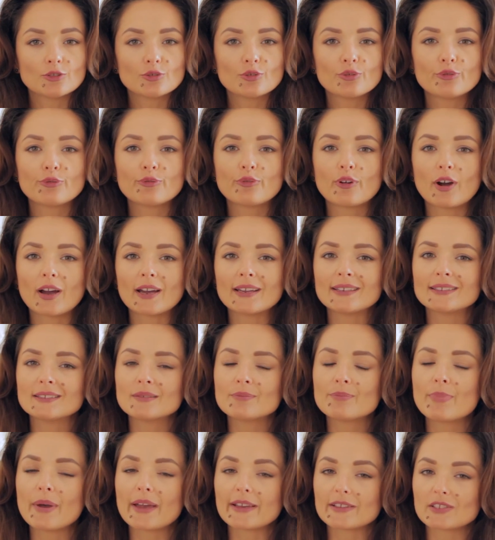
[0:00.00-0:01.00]
to find
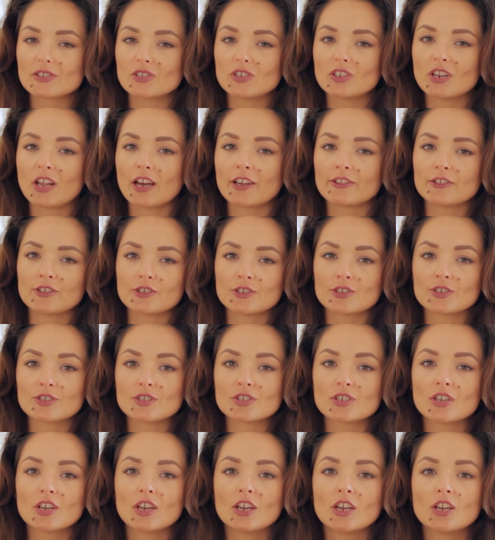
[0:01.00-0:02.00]
the best in
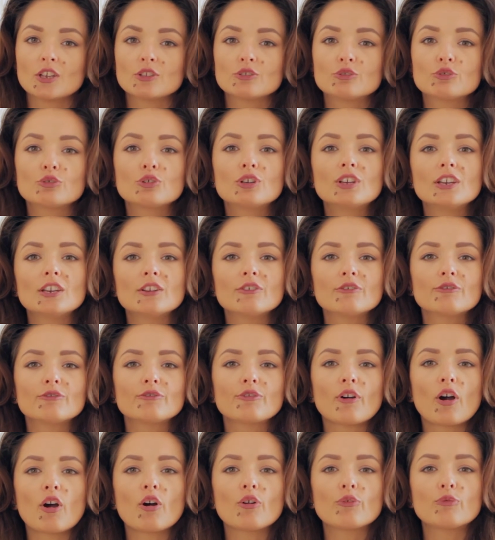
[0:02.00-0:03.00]
others, to
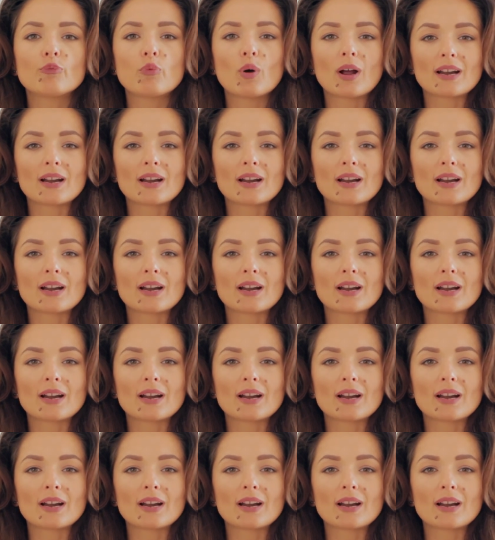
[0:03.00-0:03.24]
give of